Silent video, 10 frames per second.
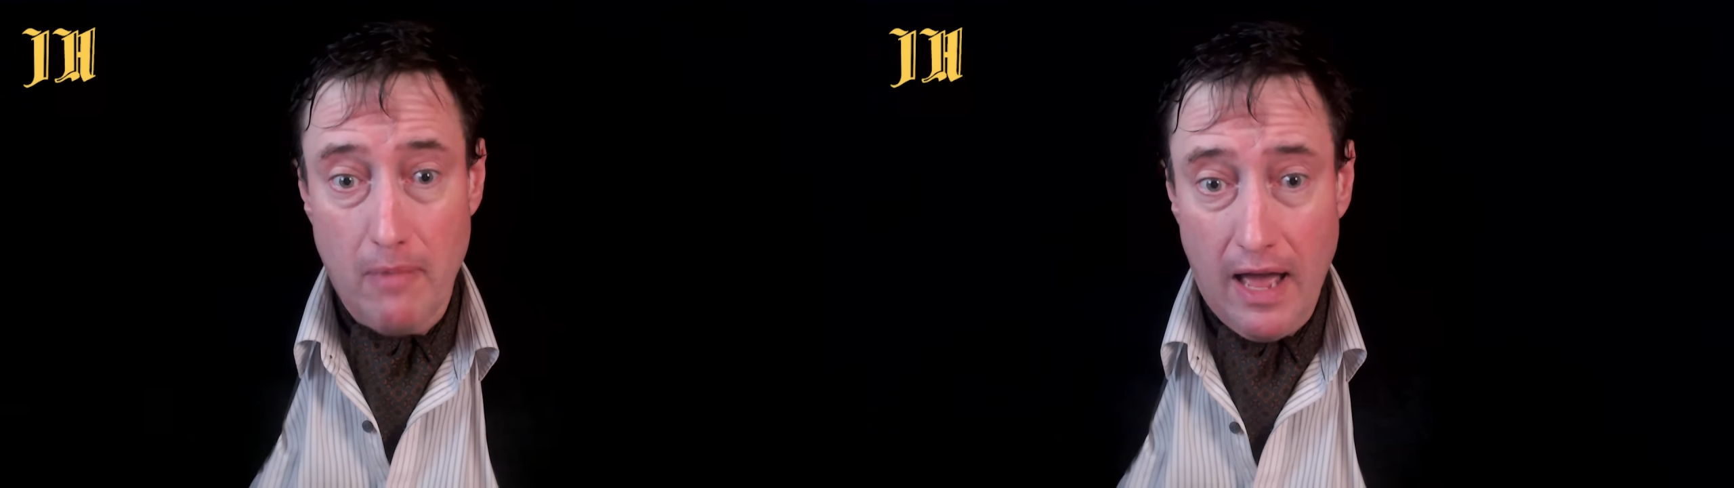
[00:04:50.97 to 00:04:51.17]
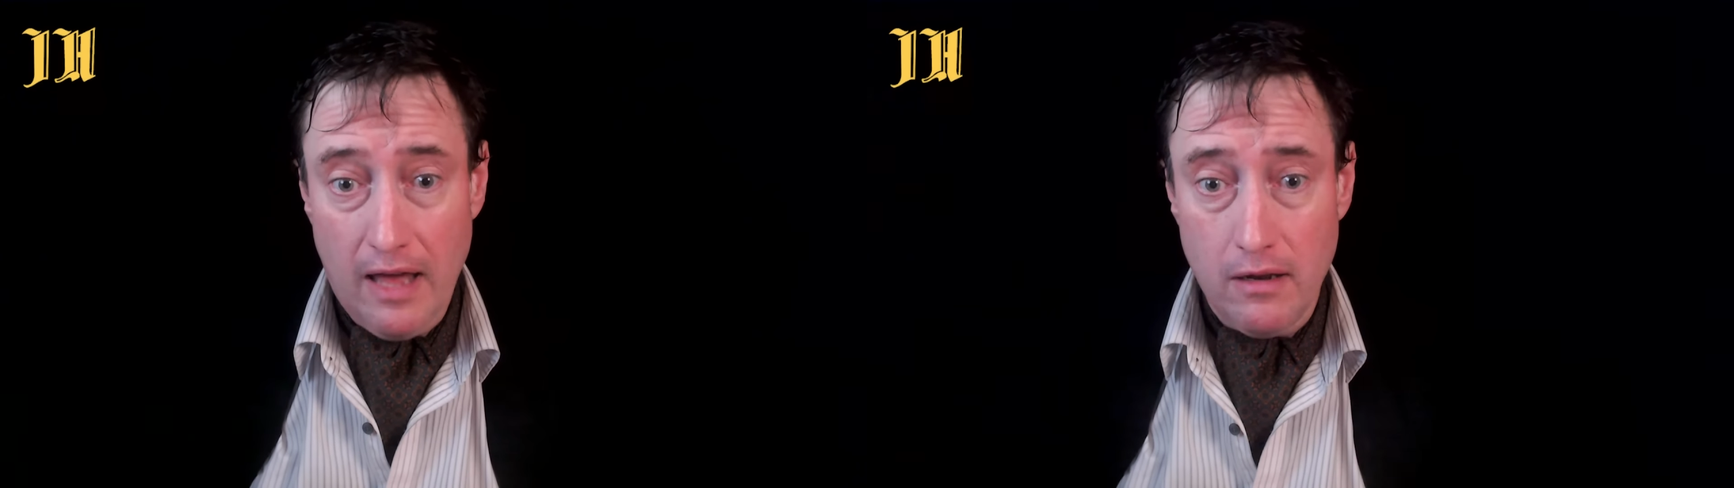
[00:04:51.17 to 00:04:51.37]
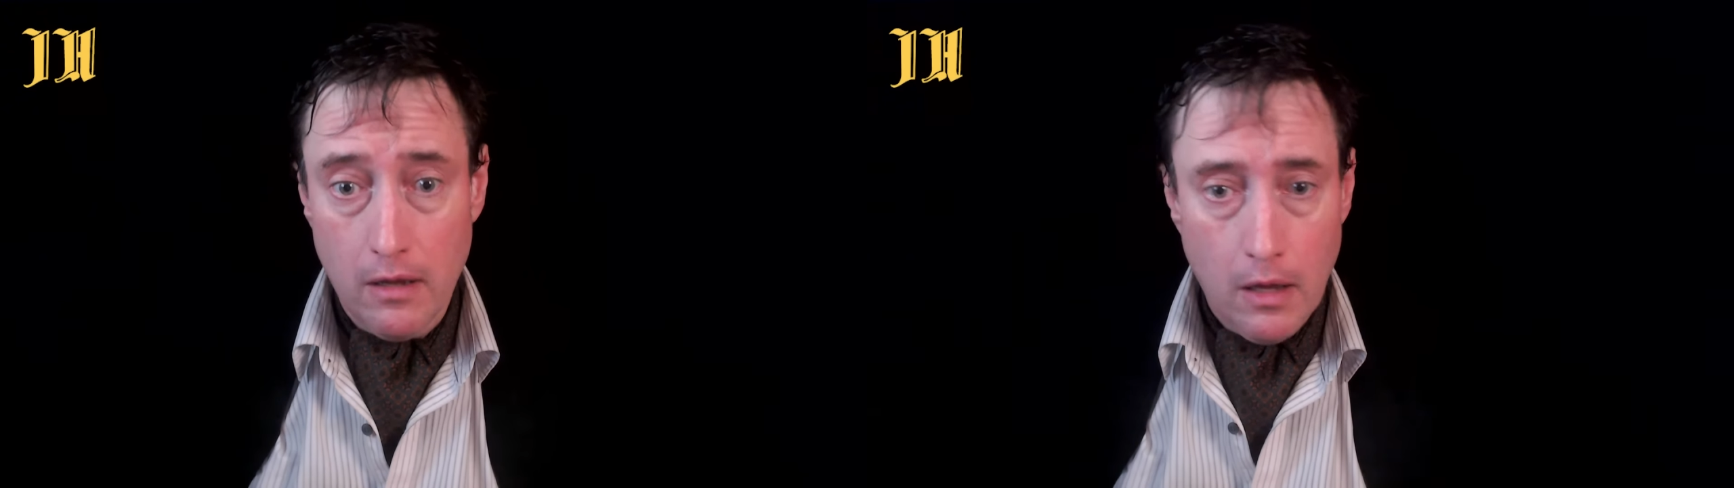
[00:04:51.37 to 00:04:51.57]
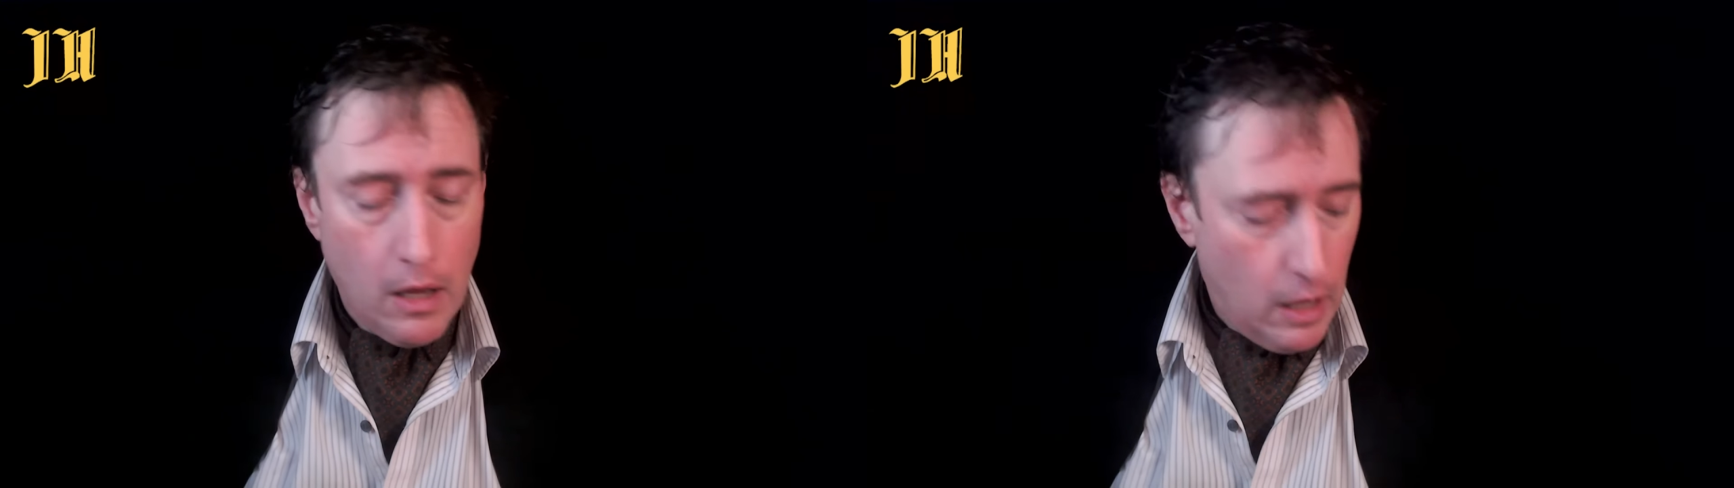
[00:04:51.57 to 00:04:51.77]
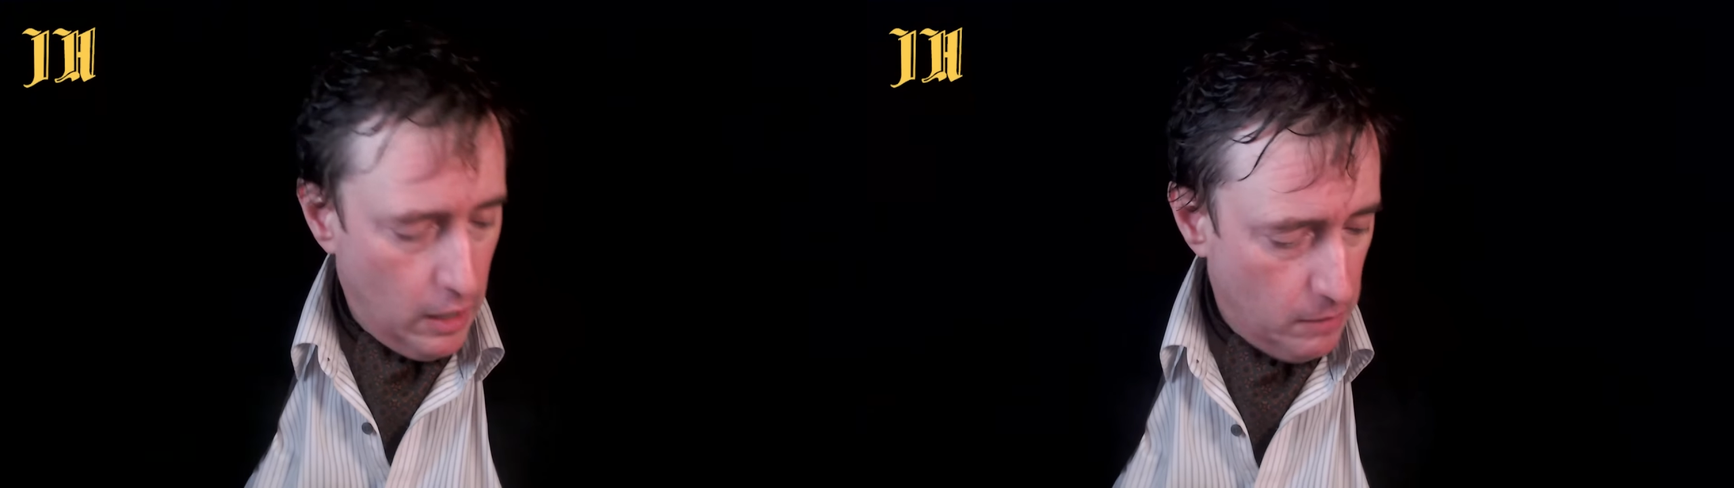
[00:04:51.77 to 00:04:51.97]
man,
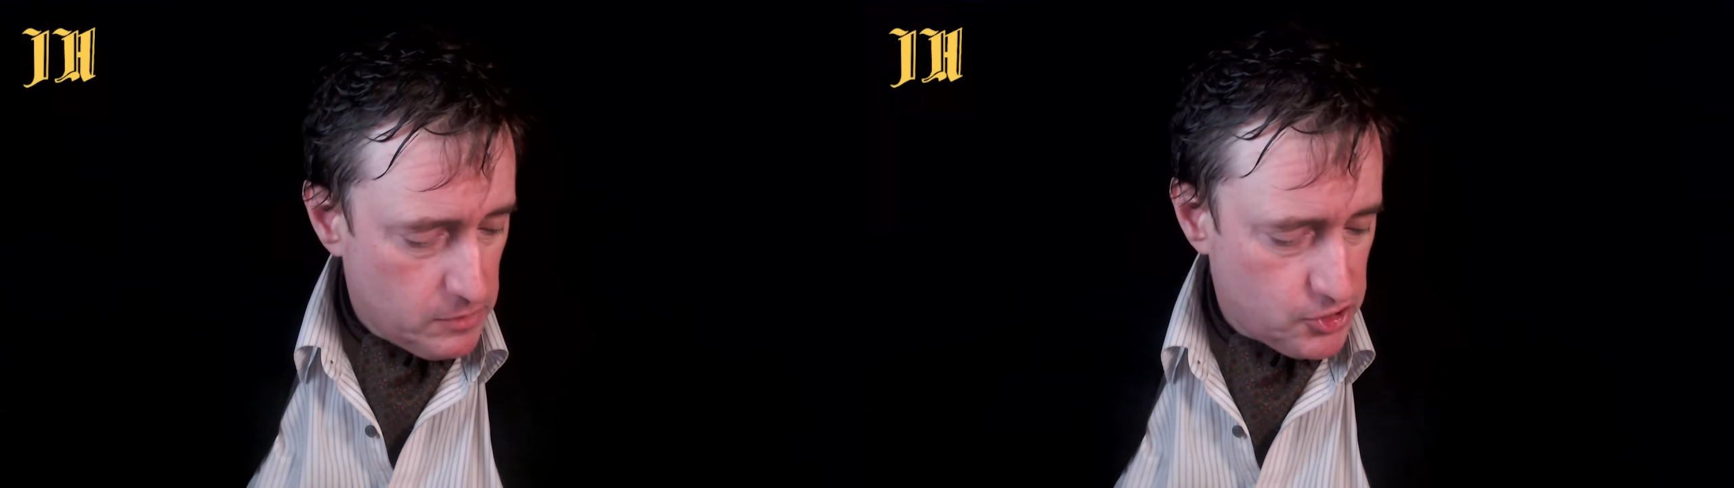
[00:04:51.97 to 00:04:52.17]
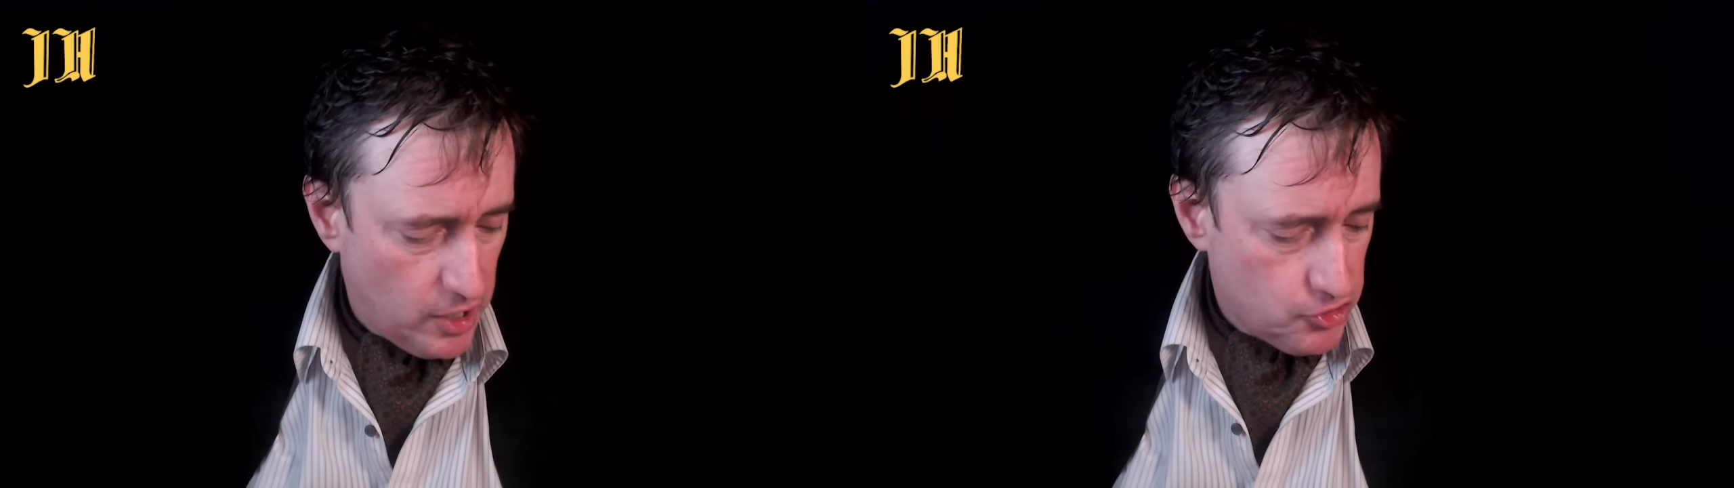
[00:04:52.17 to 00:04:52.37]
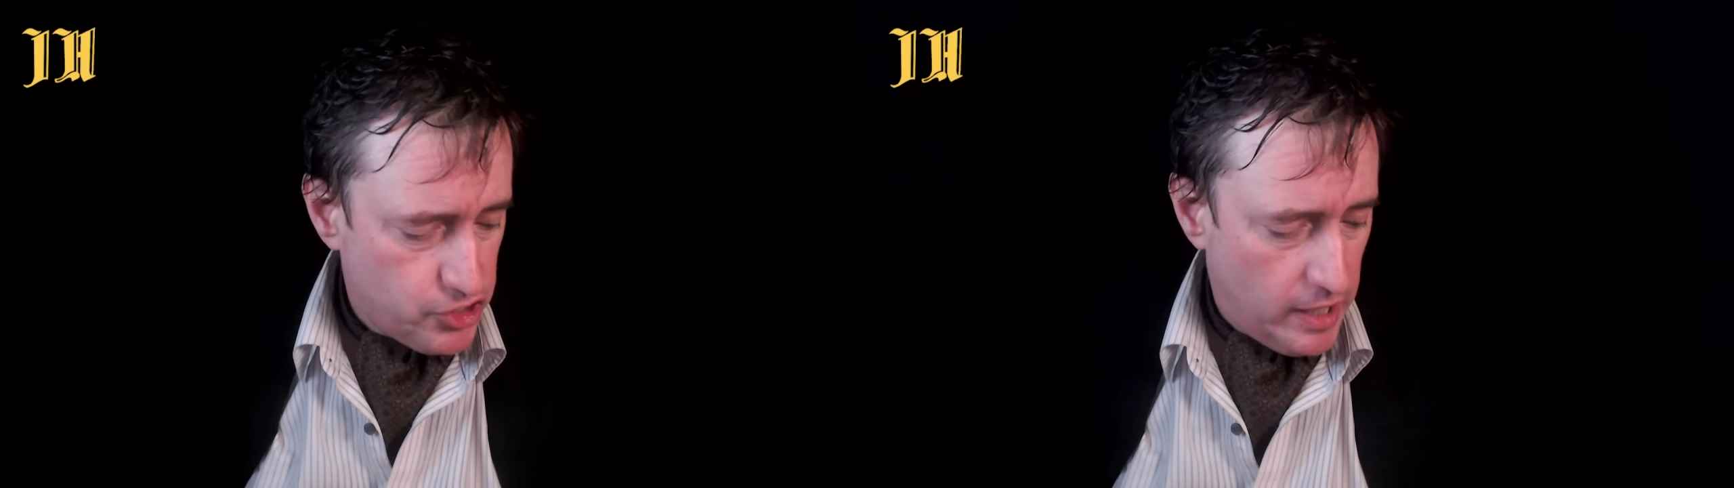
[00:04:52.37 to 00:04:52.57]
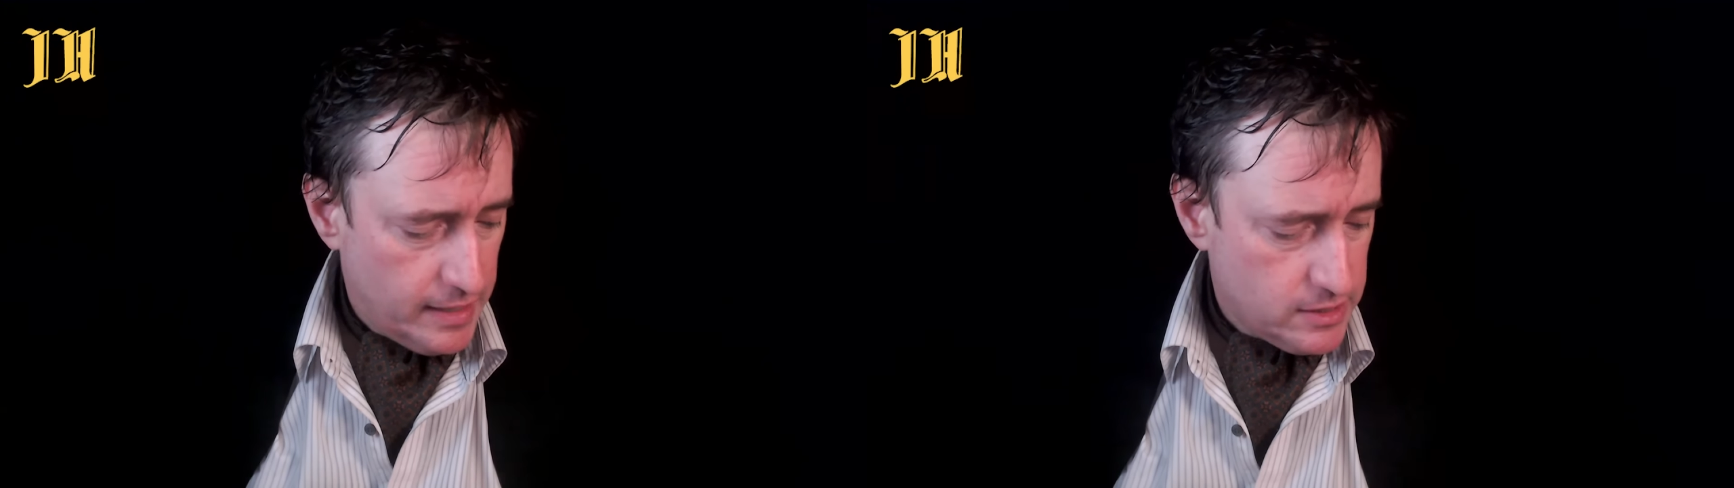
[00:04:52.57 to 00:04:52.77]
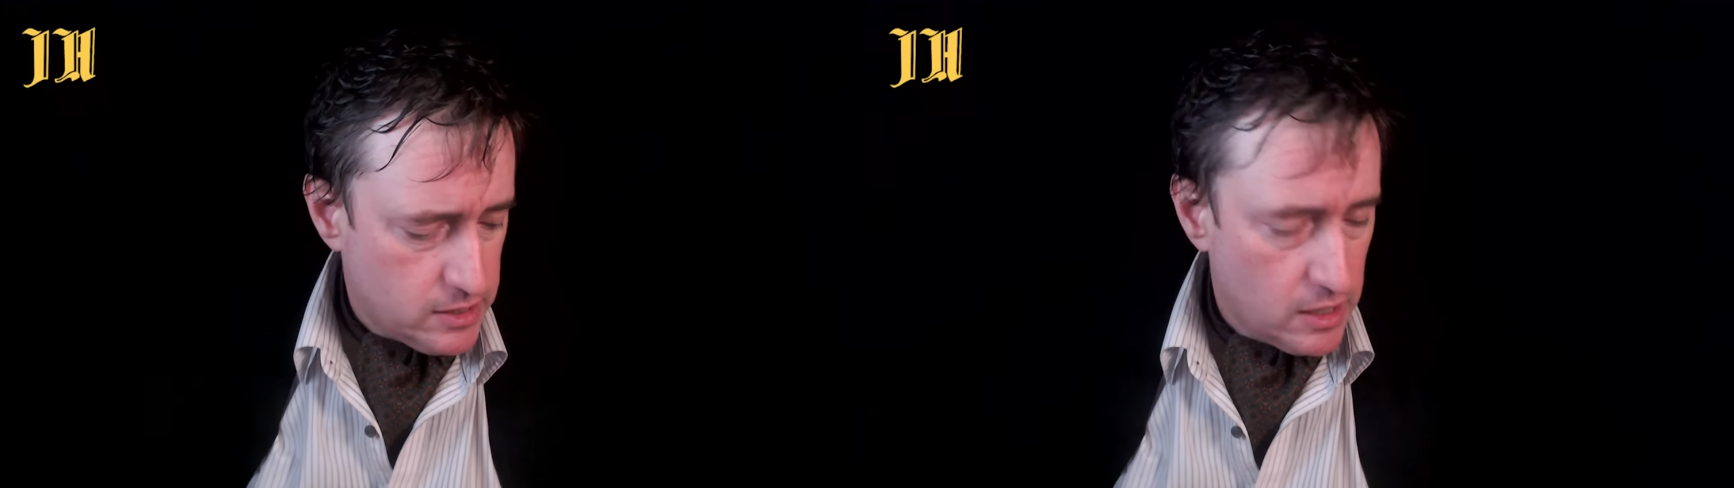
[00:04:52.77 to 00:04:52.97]
such
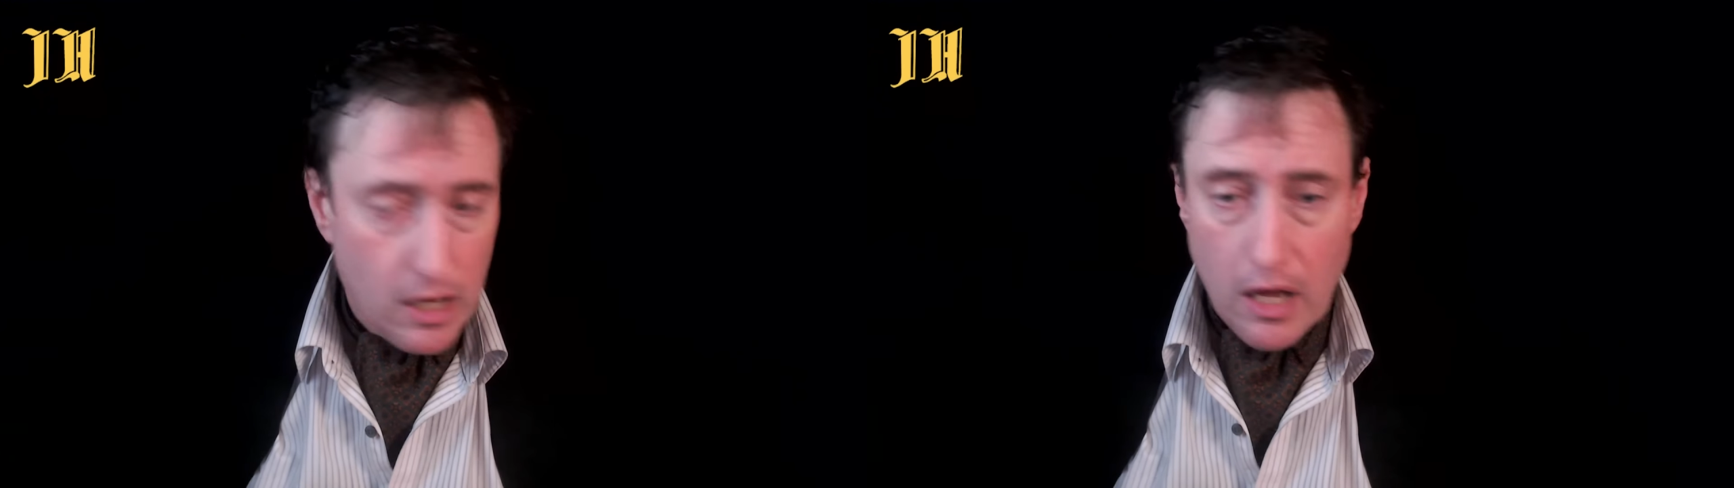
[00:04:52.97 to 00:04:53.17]
as